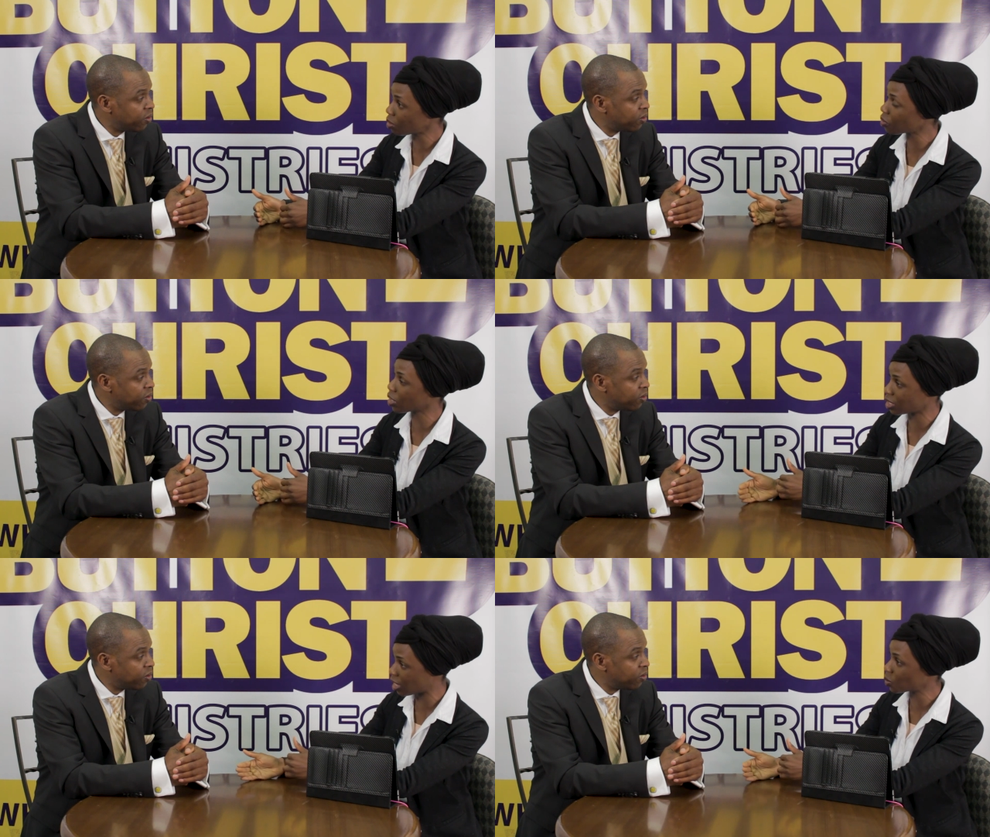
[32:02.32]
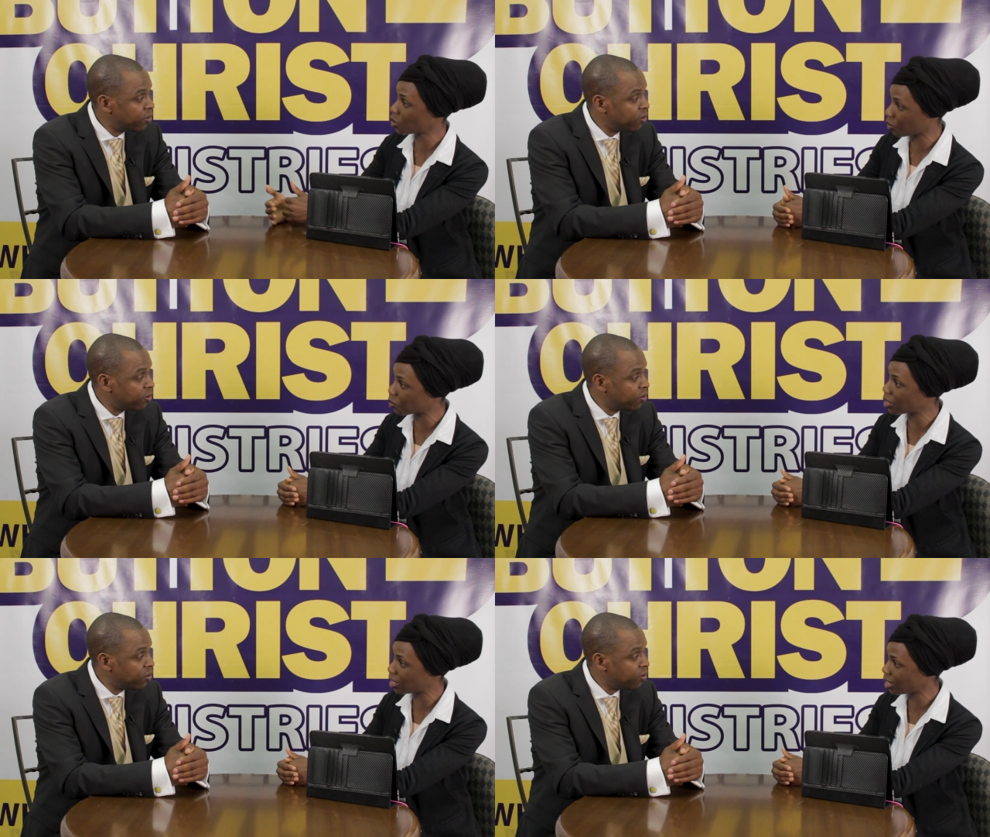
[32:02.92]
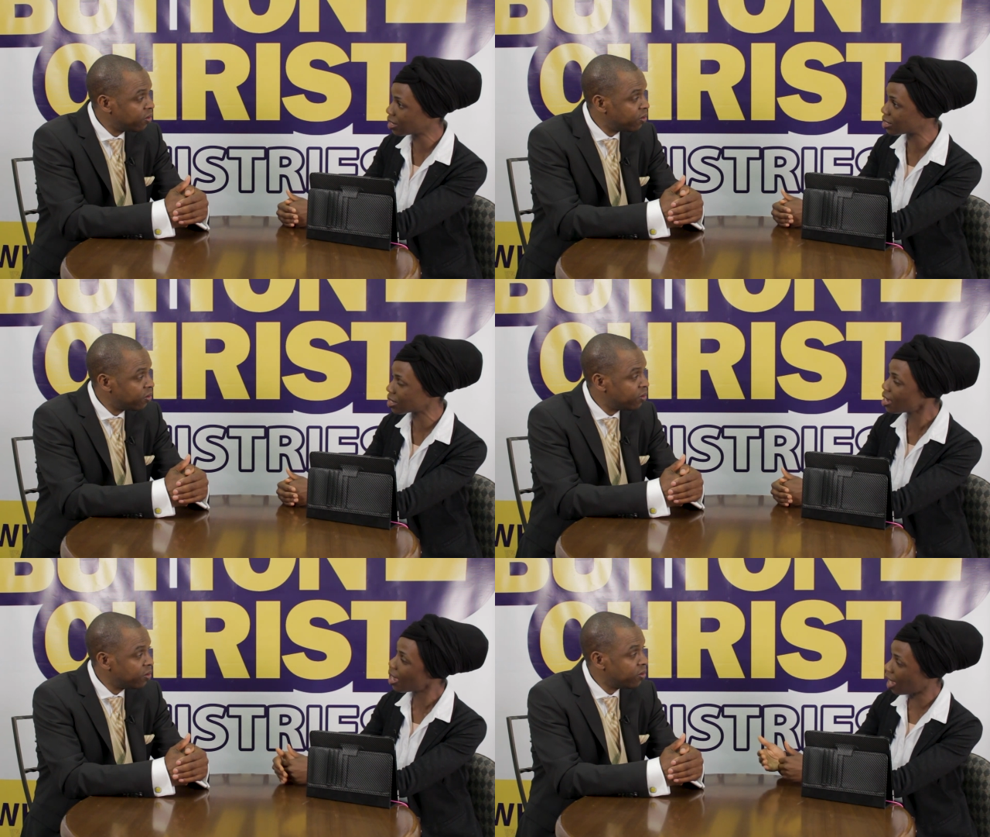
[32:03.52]
Speaker 1: warfare? Because that's what it really is.
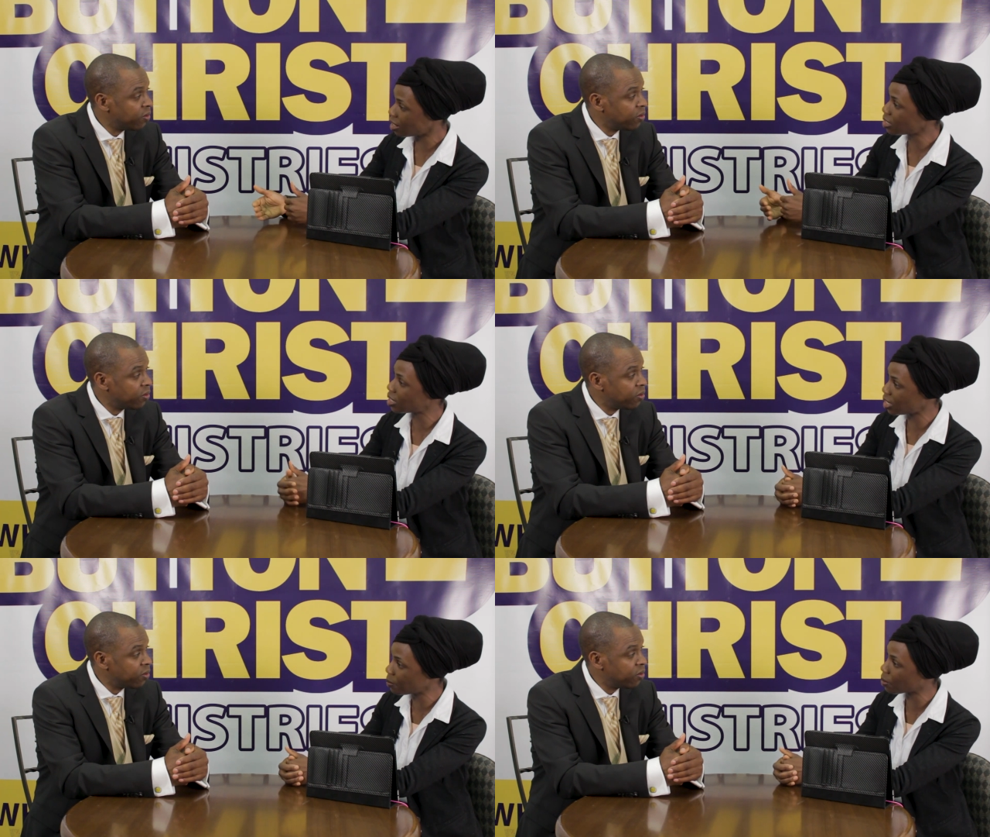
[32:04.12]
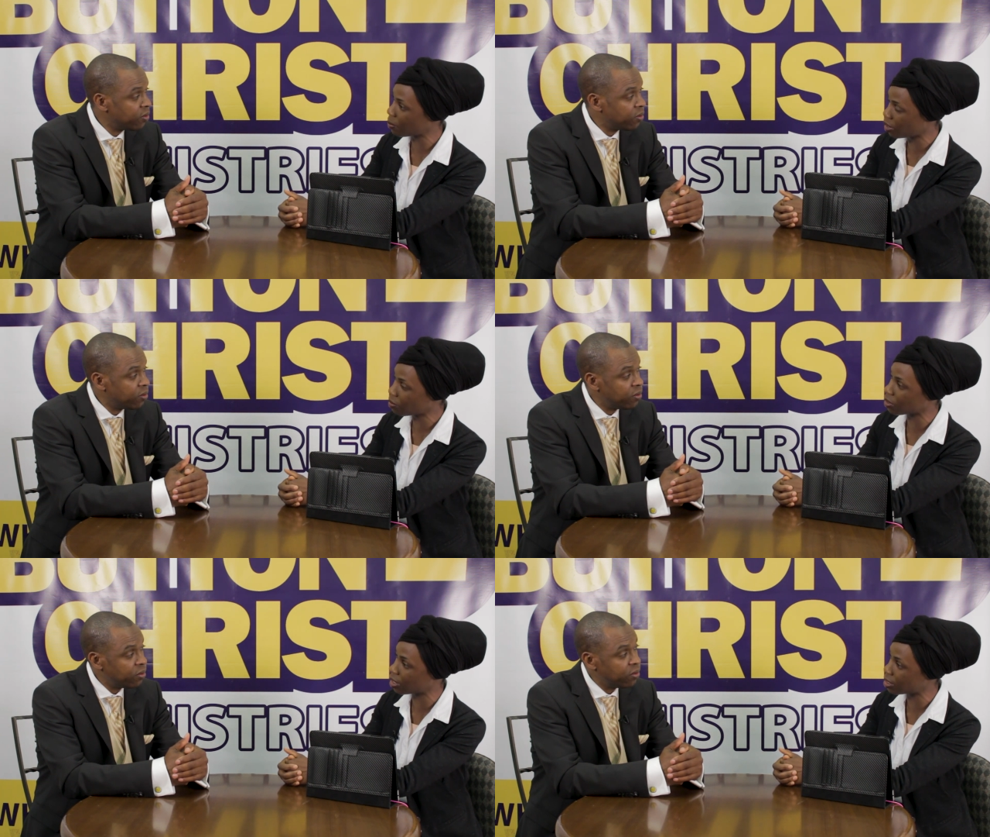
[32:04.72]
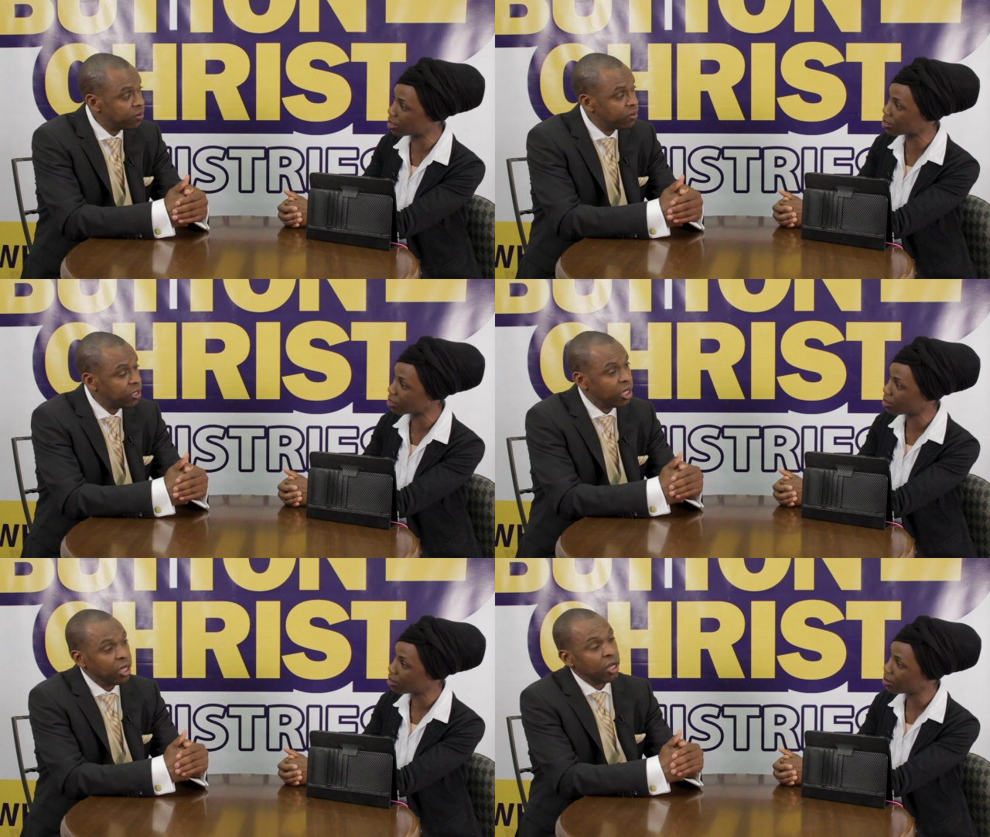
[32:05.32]
How does the team prepare for this?
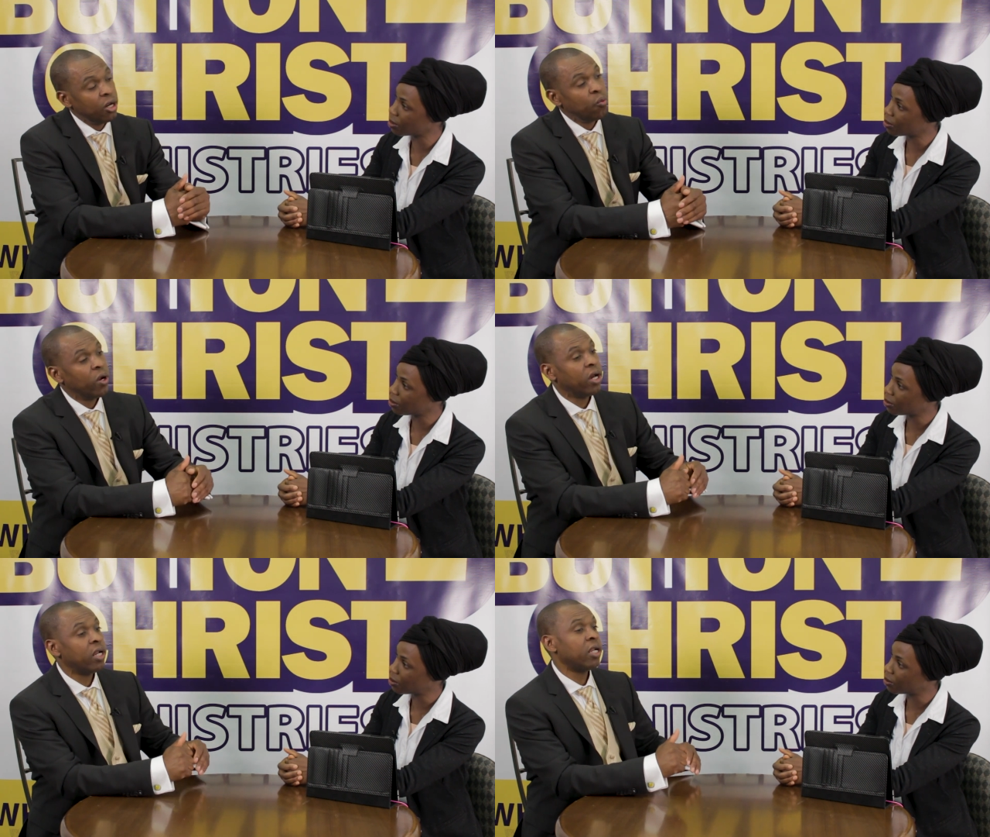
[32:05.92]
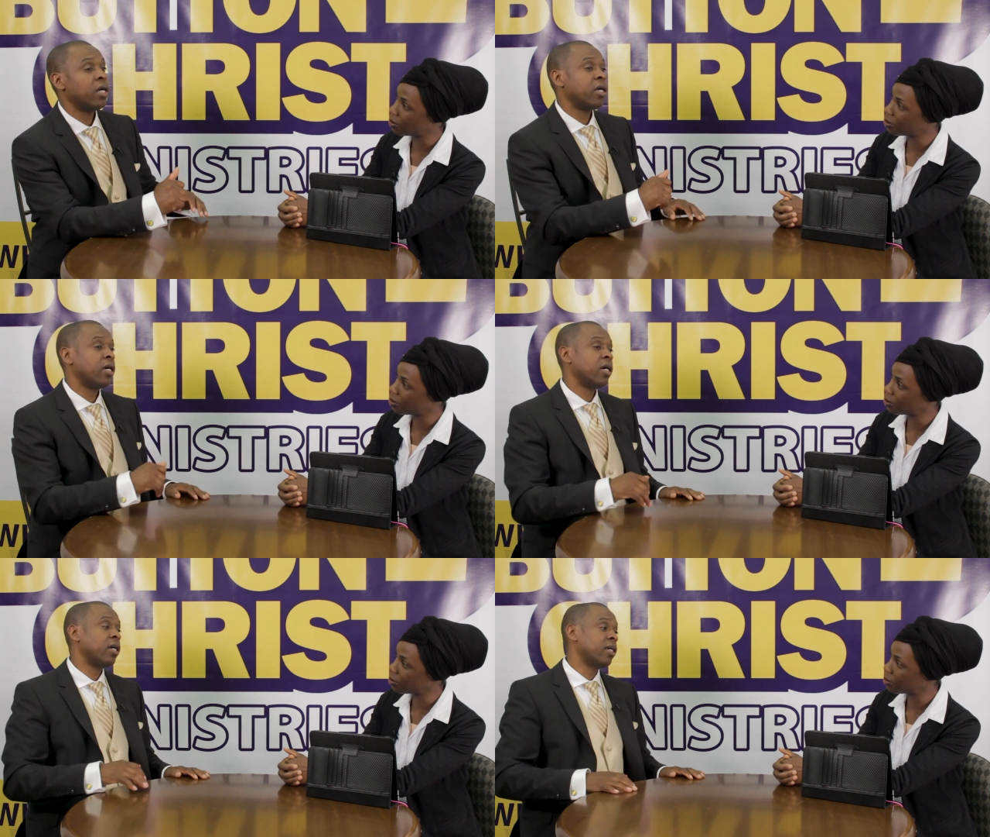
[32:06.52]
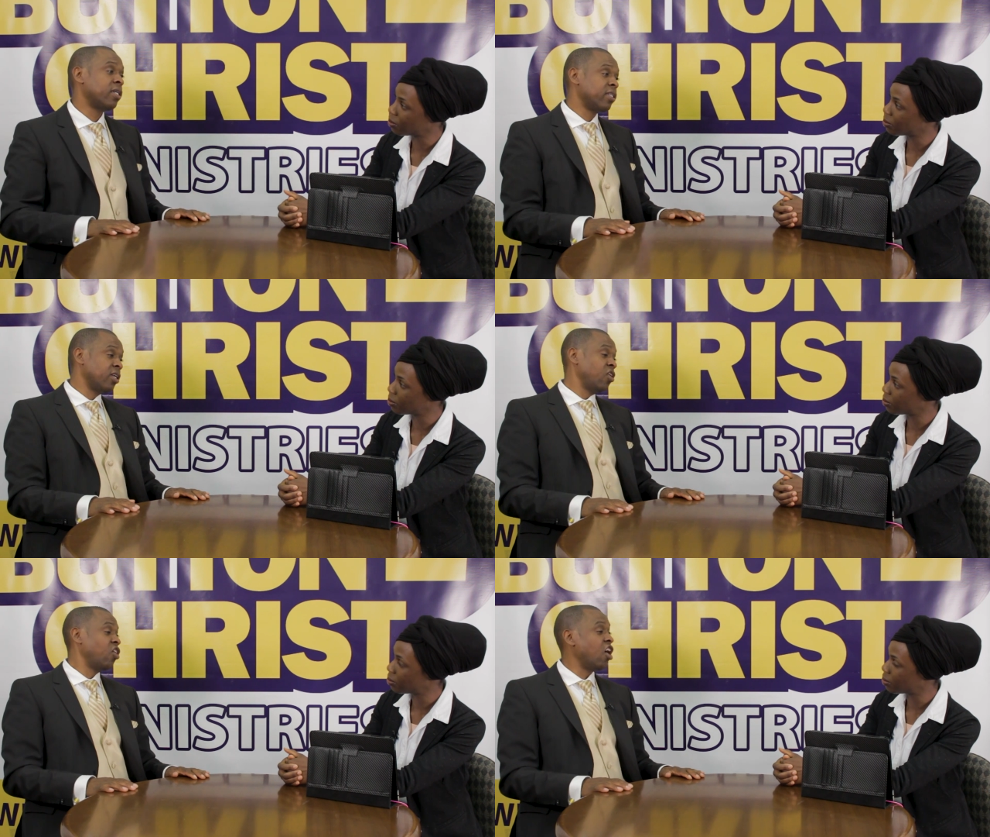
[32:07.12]
Speaker 2: Well,
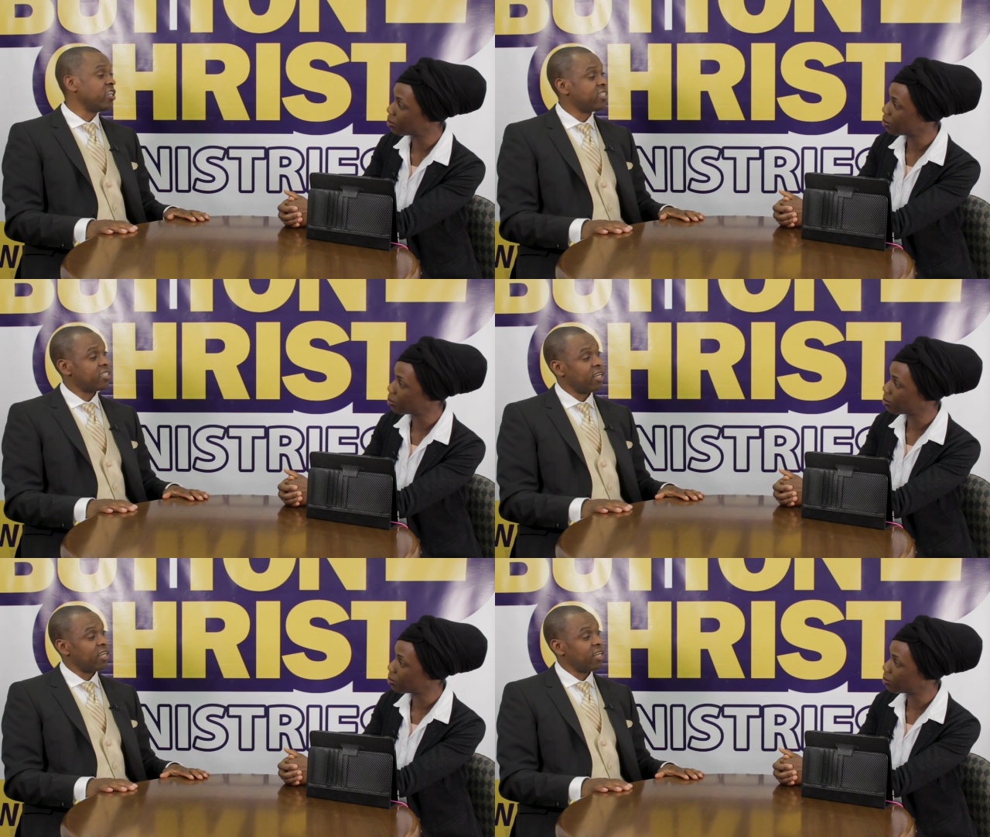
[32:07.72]
the Lord